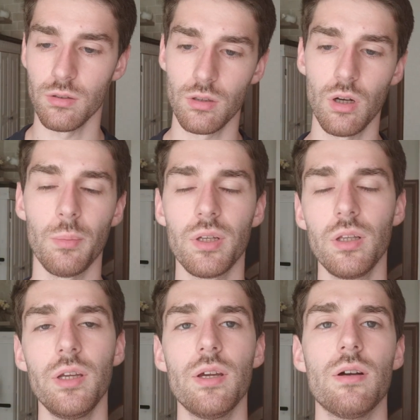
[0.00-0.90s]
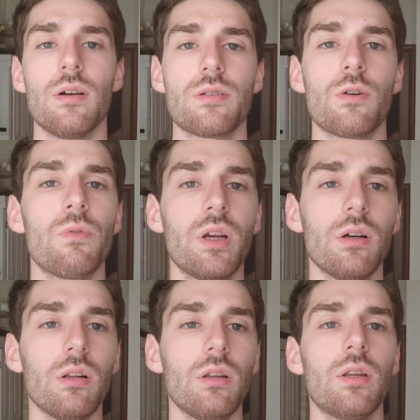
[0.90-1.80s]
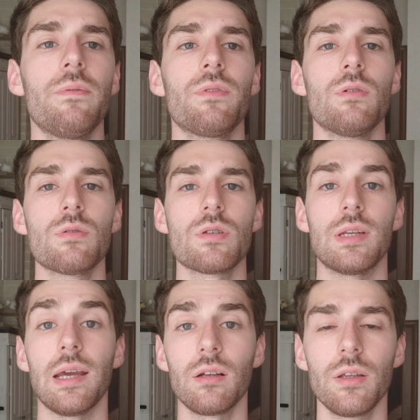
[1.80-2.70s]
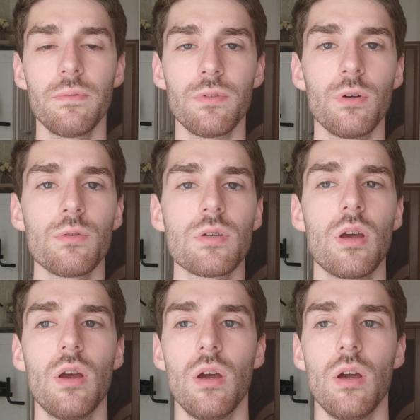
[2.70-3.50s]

commonly cervical lymph nodes, neck lymph nodes,